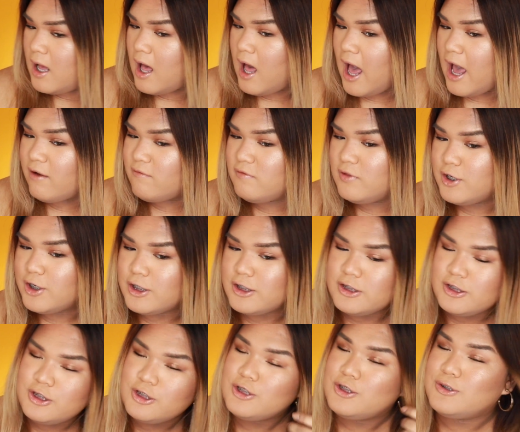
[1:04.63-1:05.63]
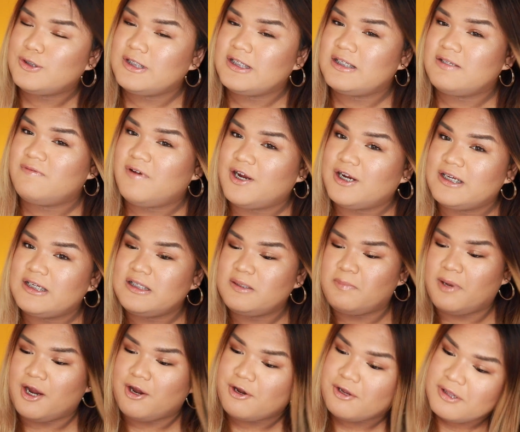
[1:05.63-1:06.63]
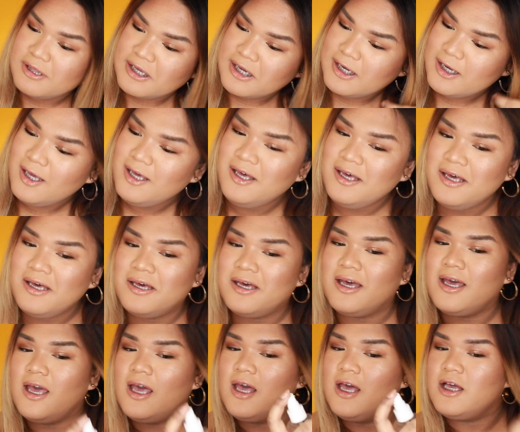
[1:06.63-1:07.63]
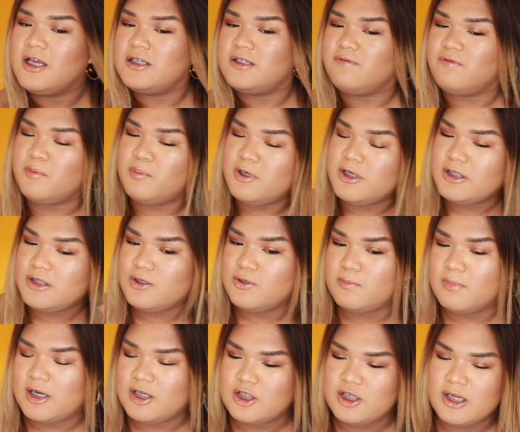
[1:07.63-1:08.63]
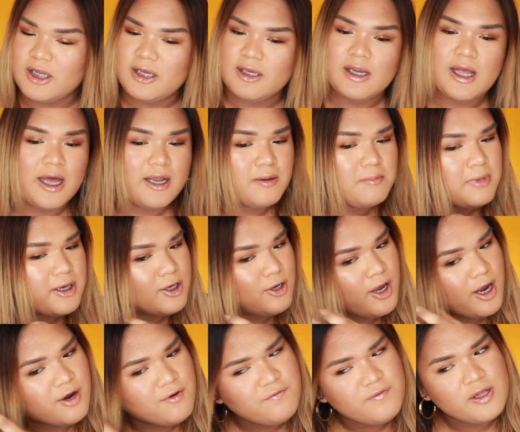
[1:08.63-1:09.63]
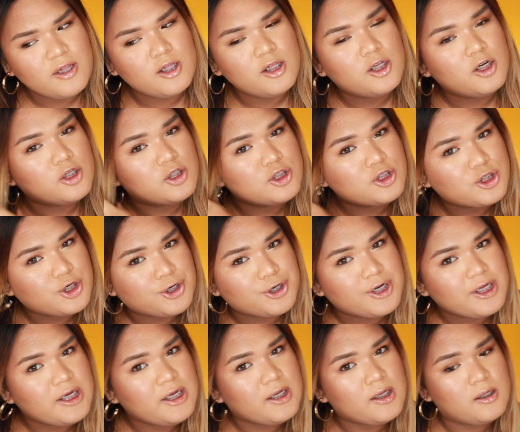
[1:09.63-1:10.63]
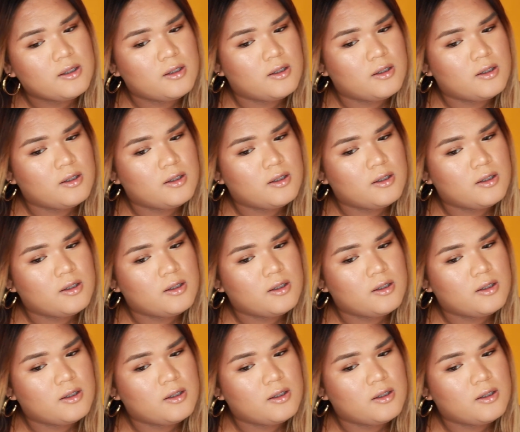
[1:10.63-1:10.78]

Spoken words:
I've learned to use this very sparingly because if you put too much, it can kind of make your hair feel a little dirty.